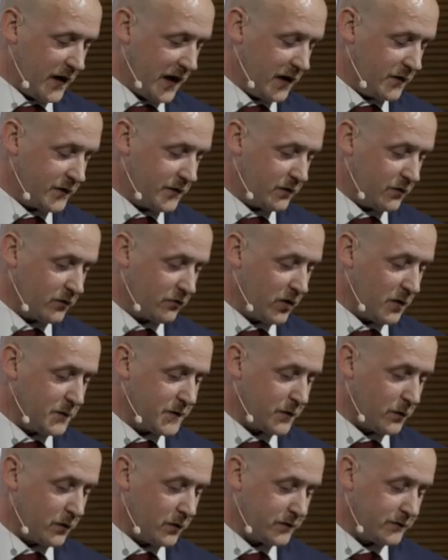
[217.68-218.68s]
Hounslow Crime
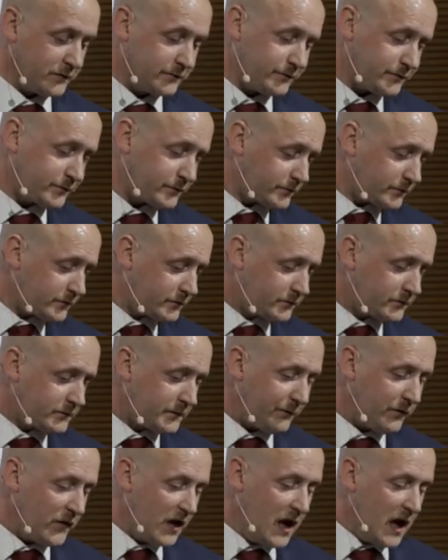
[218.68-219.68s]
Squad.
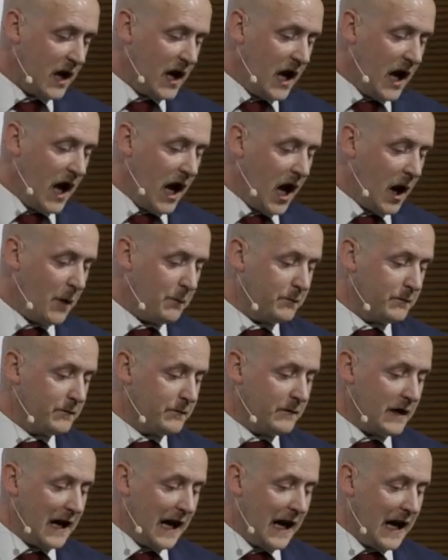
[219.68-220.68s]
And
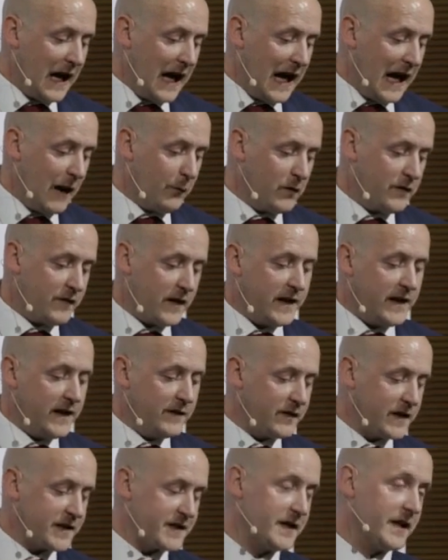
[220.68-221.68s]
with any
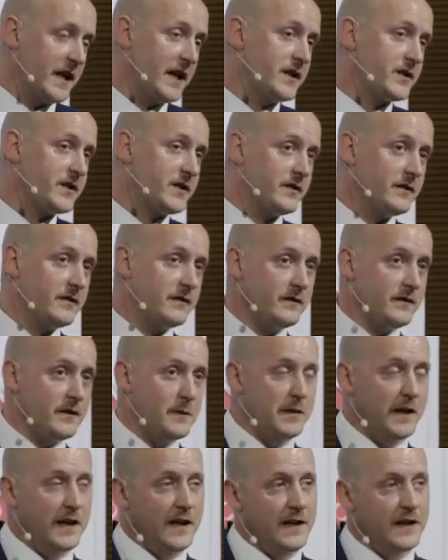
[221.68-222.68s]
investigation, the
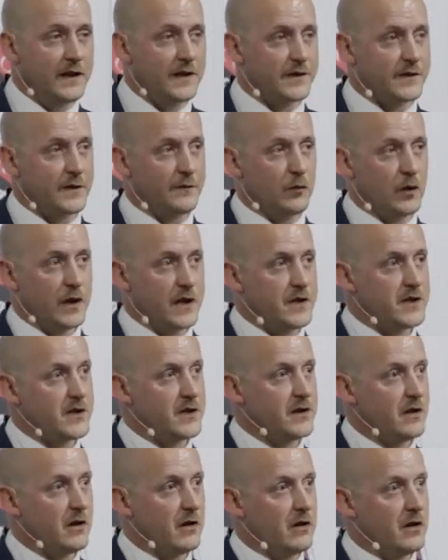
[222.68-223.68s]
beginnings of
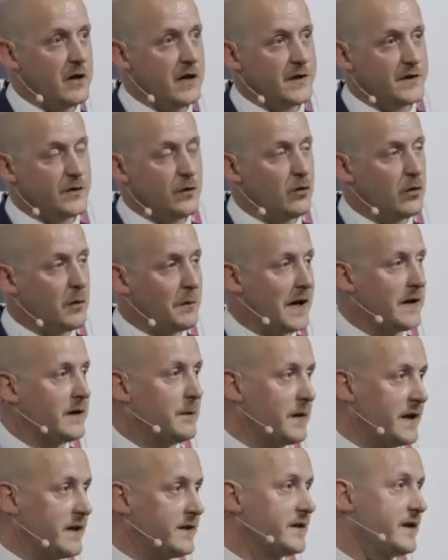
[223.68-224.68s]
which, it's all about the
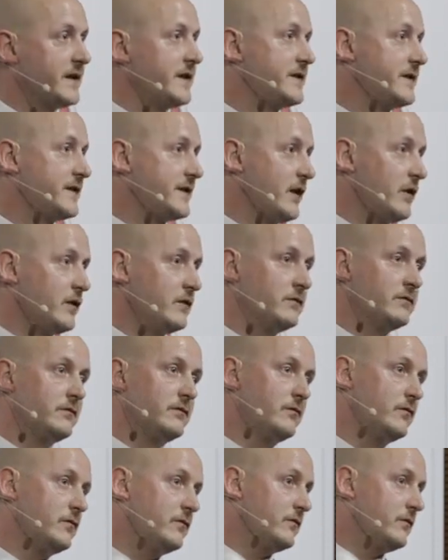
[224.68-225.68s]
basics. So
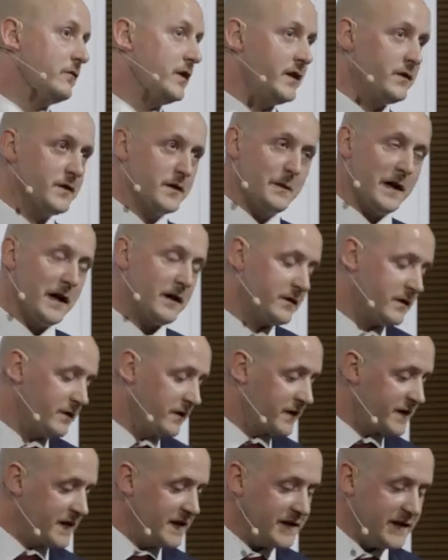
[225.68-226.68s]
it was about
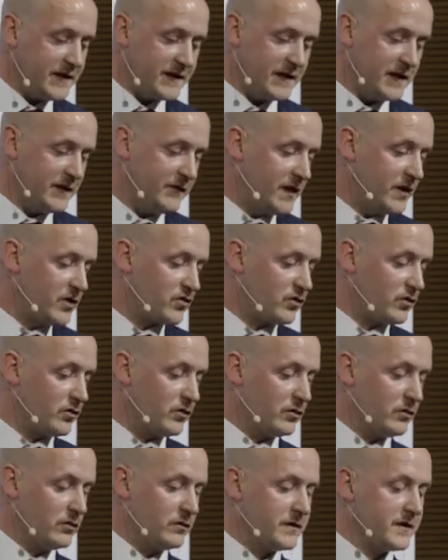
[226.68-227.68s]
doing CCTV
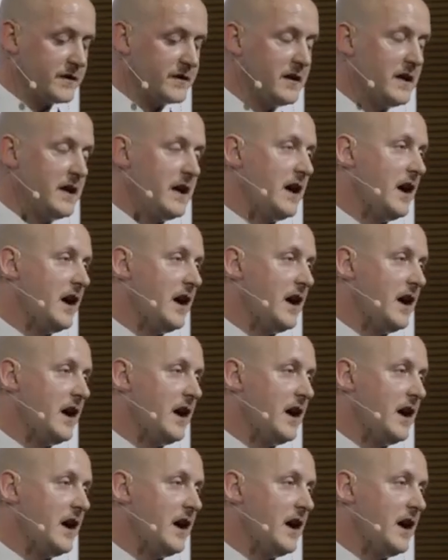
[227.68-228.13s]
trawls,